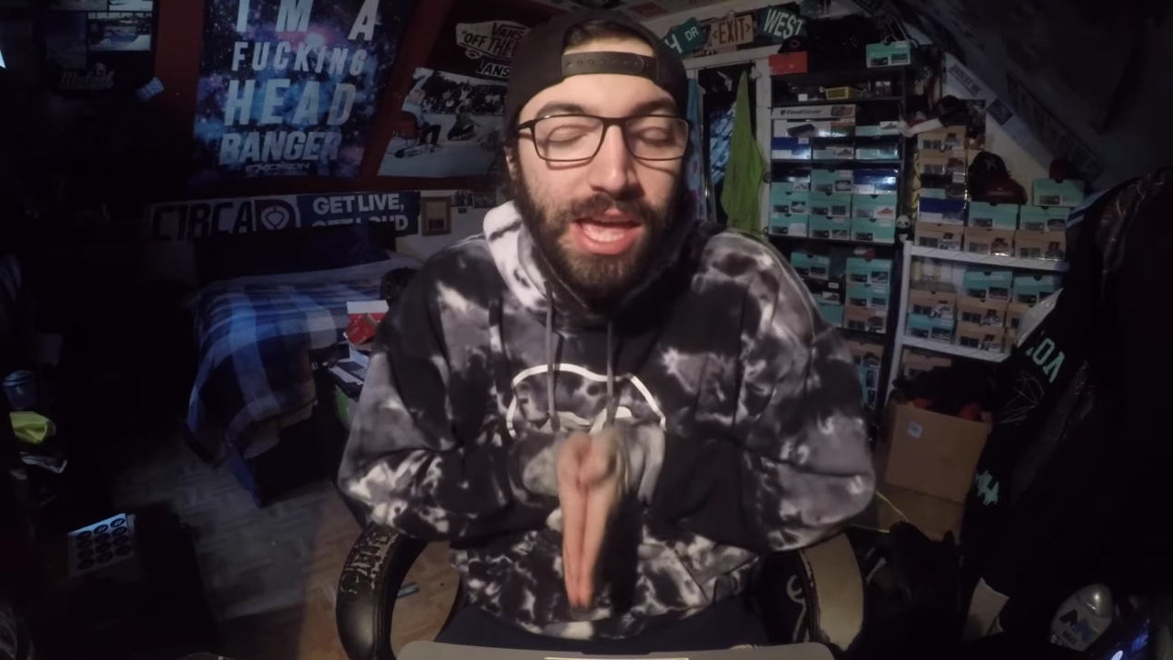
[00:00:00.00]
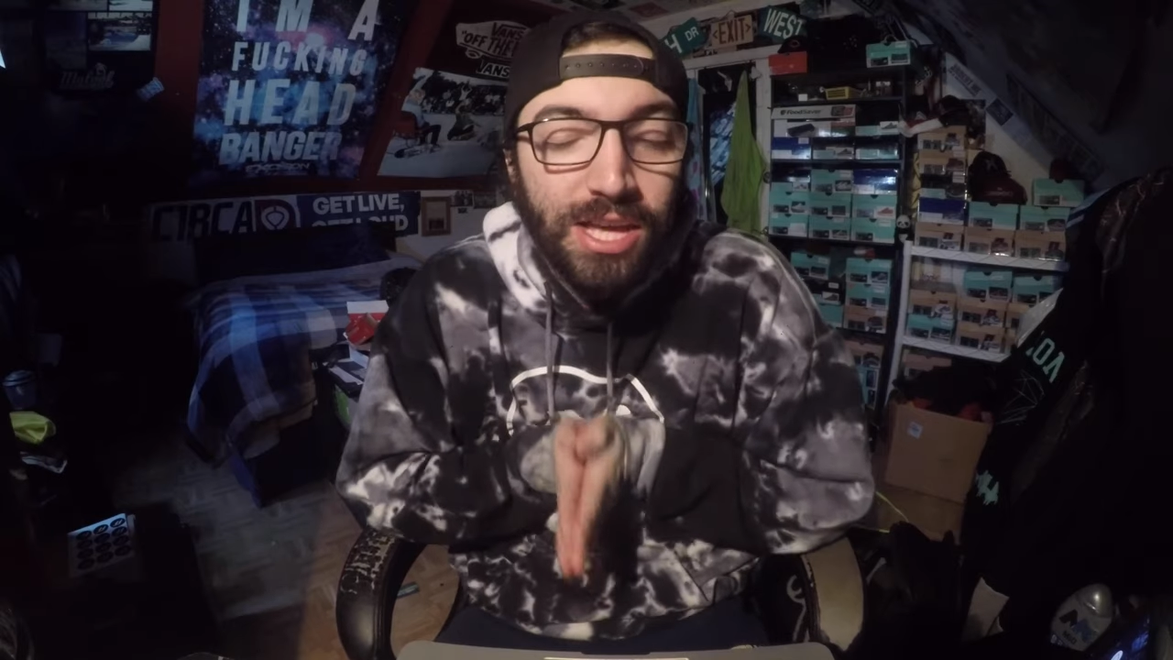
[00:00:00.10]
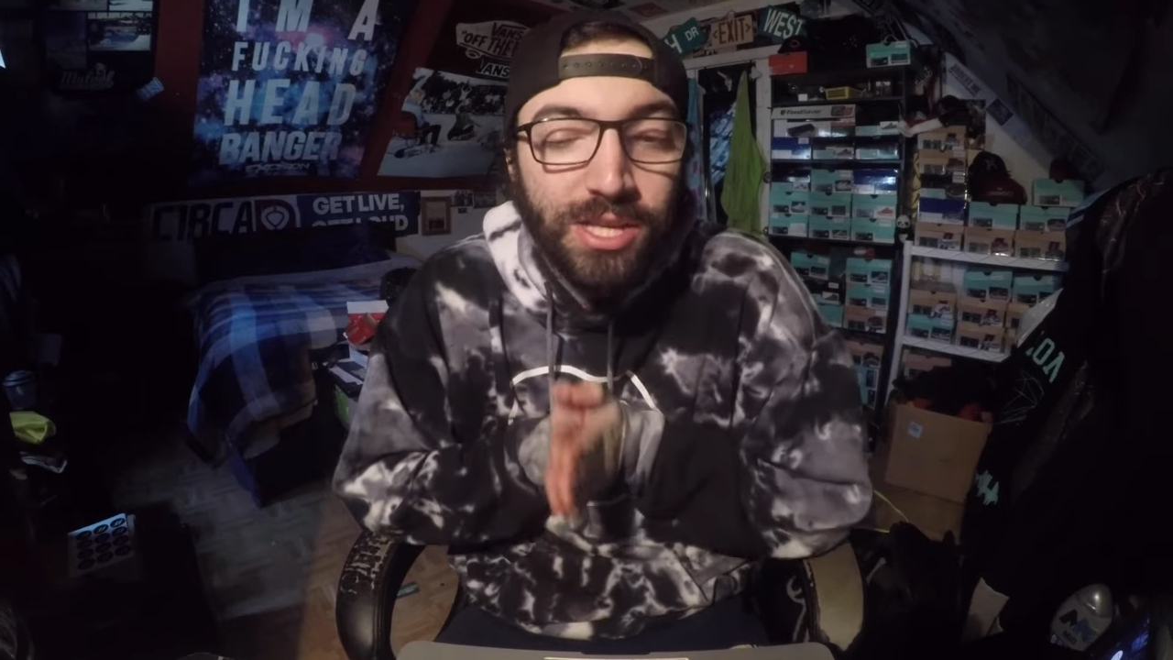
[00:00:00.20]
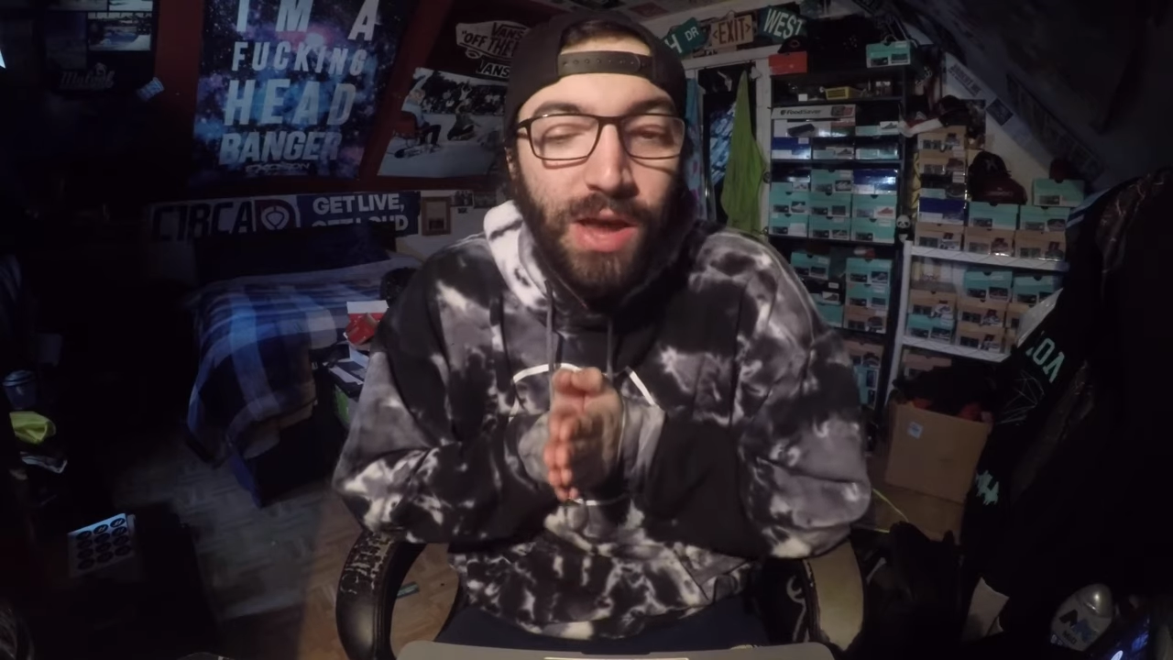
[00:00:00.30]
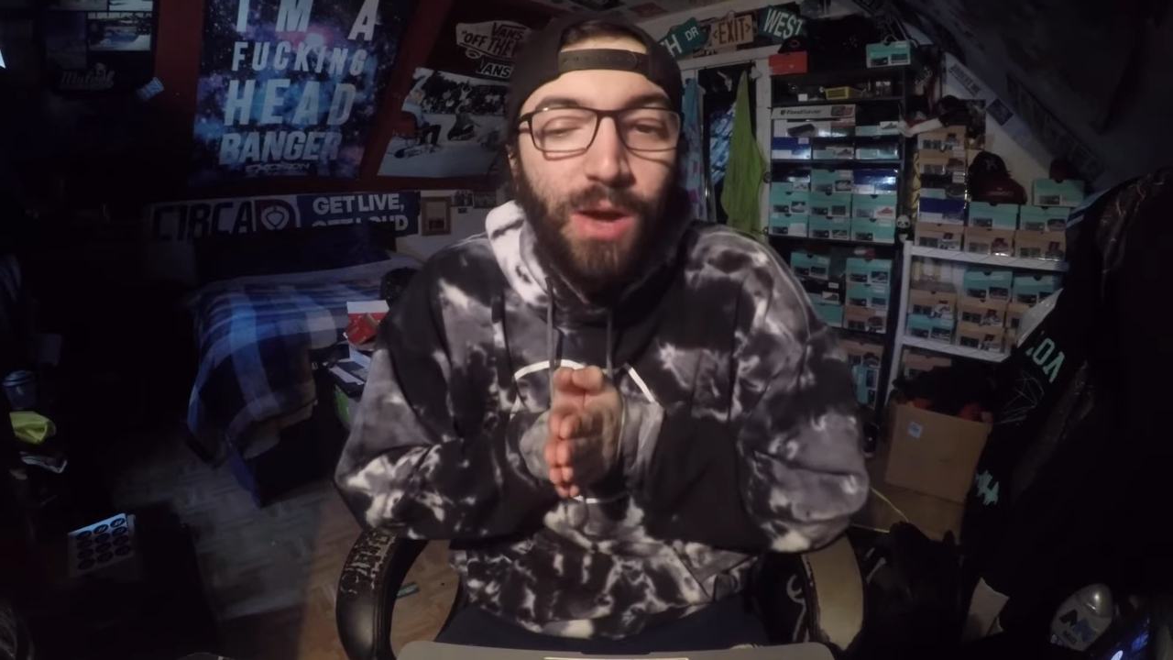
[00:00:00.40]

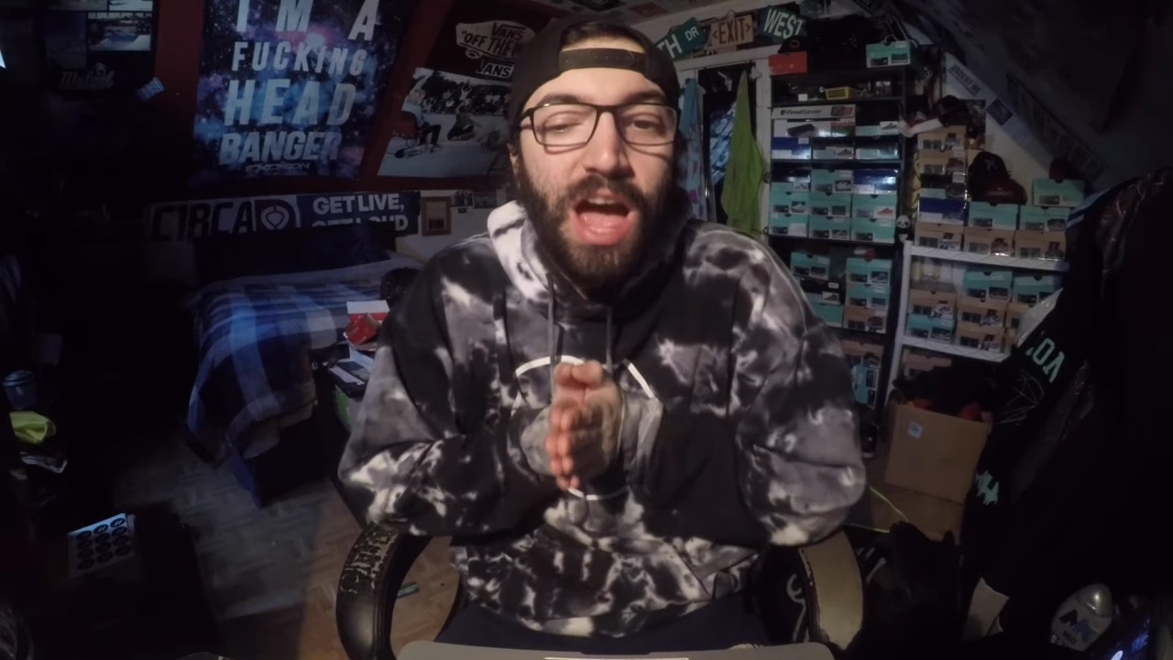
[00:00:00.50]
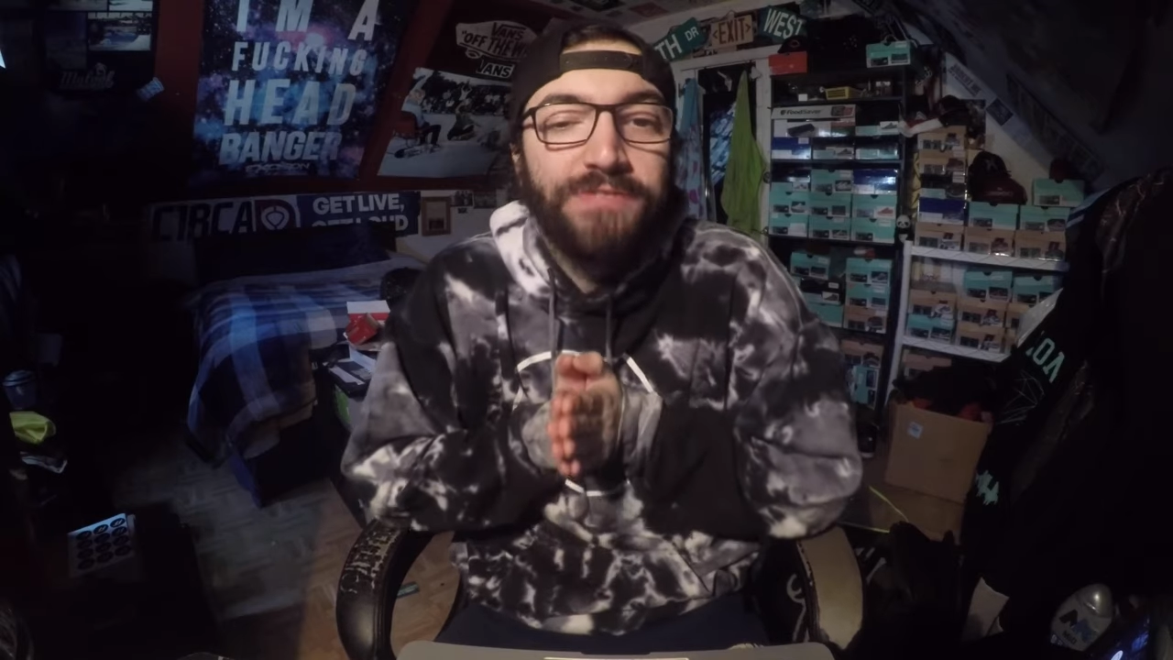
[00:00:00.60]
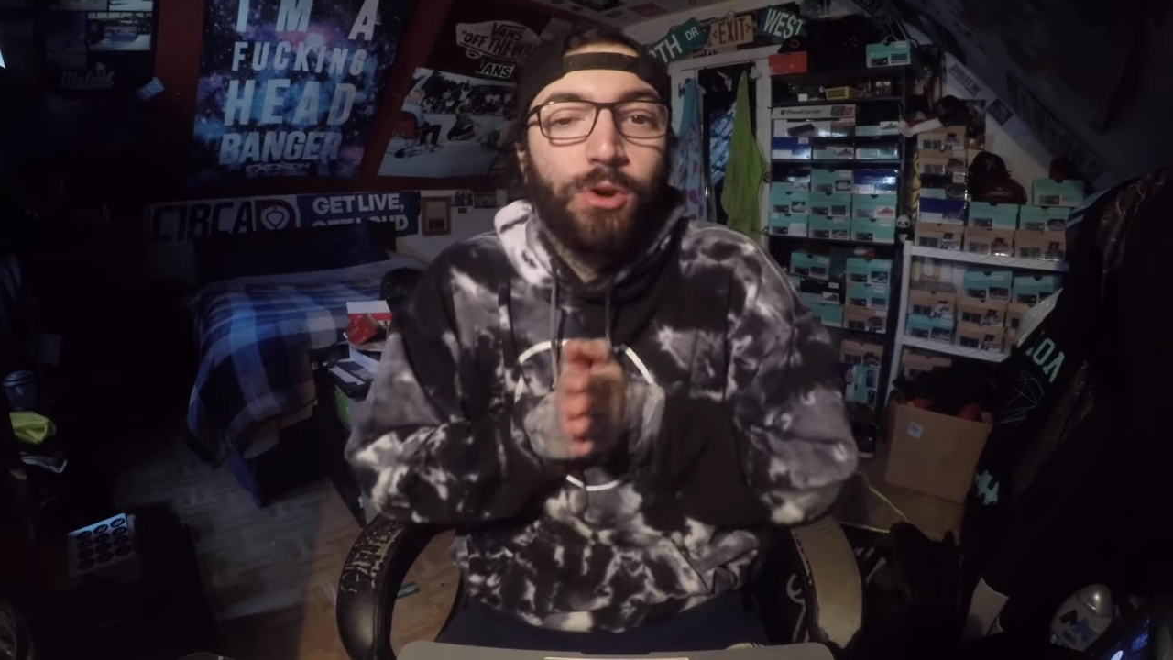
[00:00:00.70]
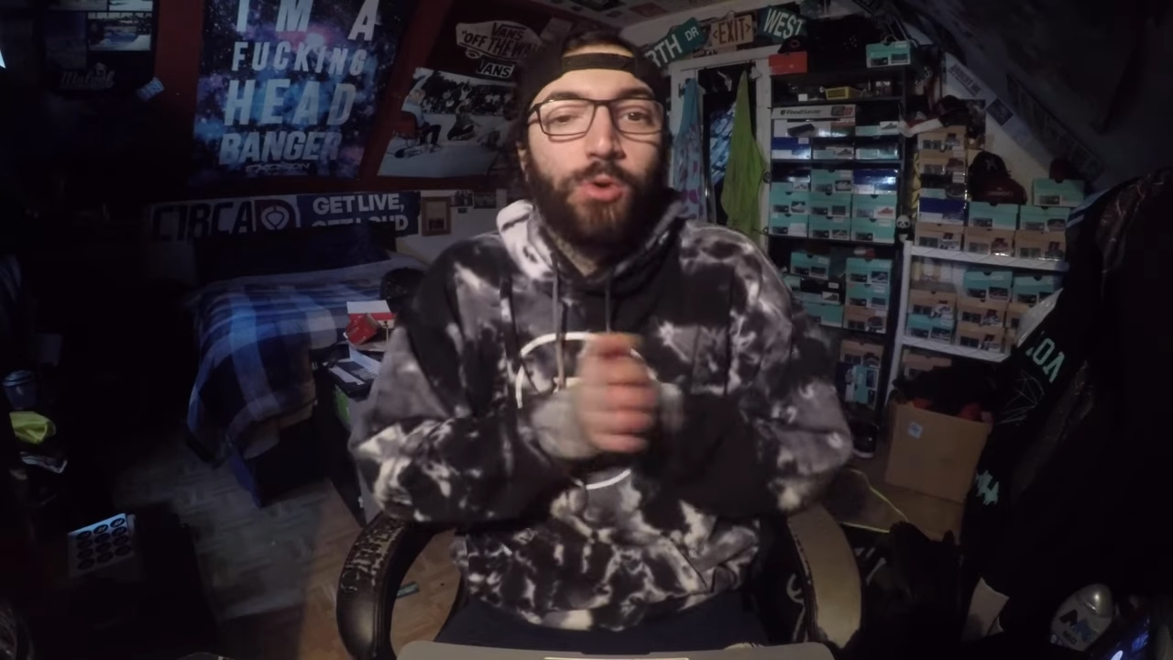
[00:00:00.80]
So I don't have to